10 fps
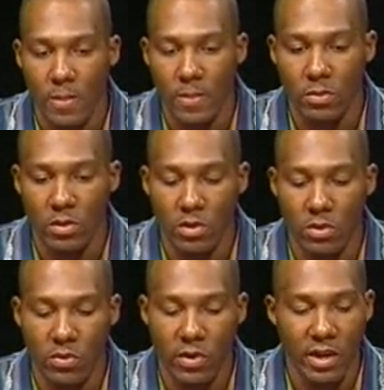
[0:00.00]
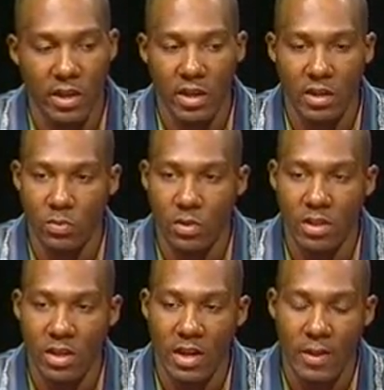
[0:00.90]
you know, crackheads,
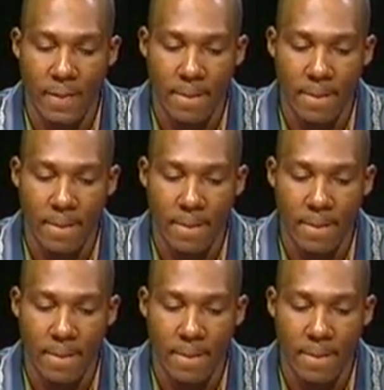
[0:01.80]
whatnot.